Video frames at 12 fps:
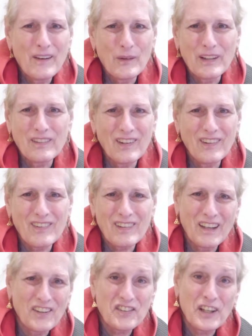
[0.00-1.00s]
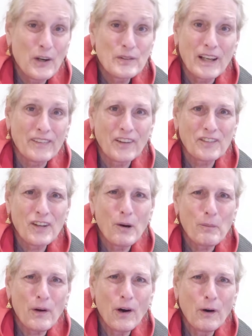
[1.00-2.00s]
which is a stone at the
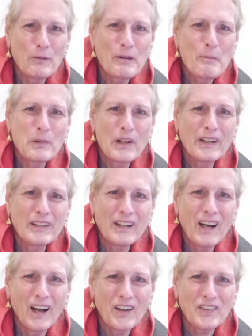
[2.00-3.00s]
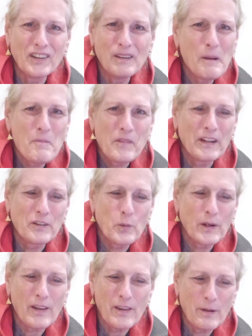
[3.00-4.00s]
top of Blarney Castle, and it's
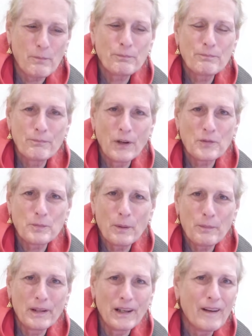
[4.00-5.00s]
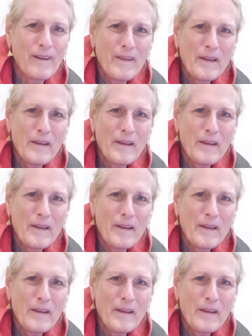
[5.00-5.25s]
one of the most popular